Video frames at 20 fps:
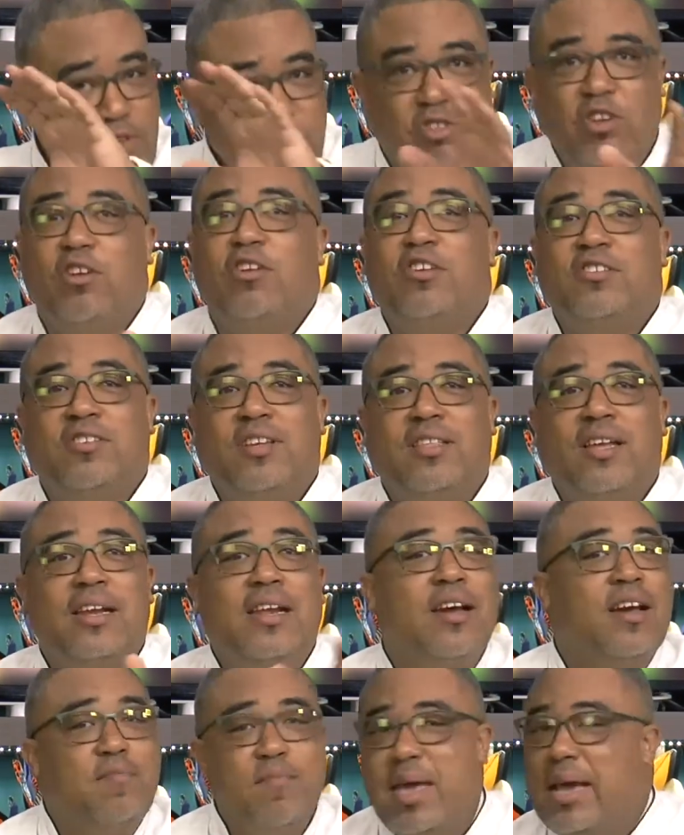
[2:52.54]
the virtual concert, and
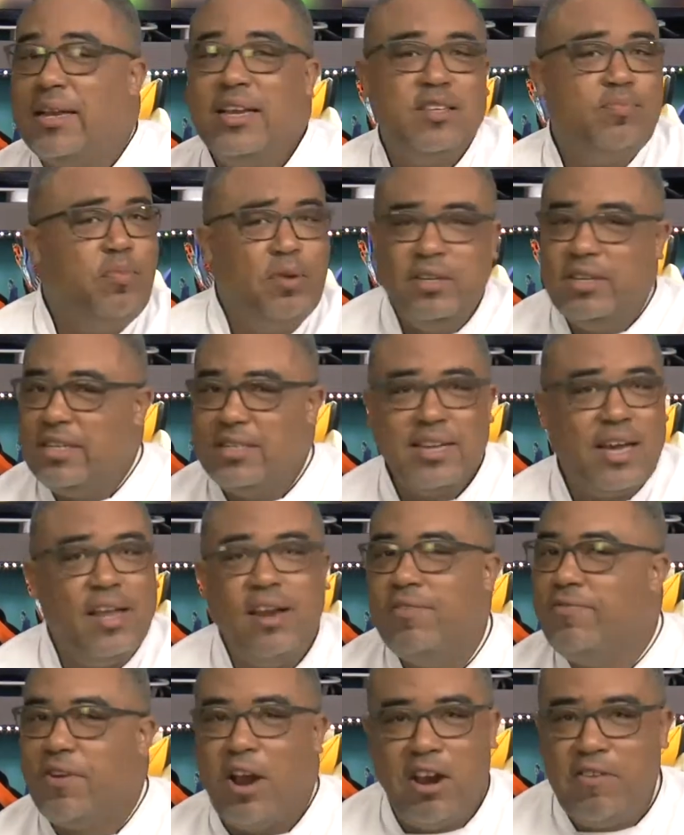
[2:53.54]
you can pull this
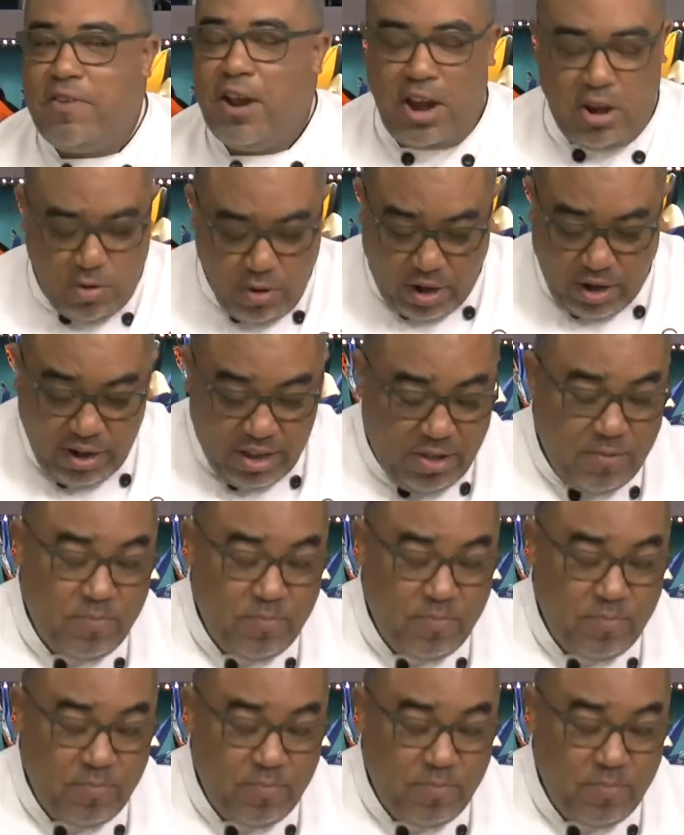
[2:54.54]
together very, very quickly.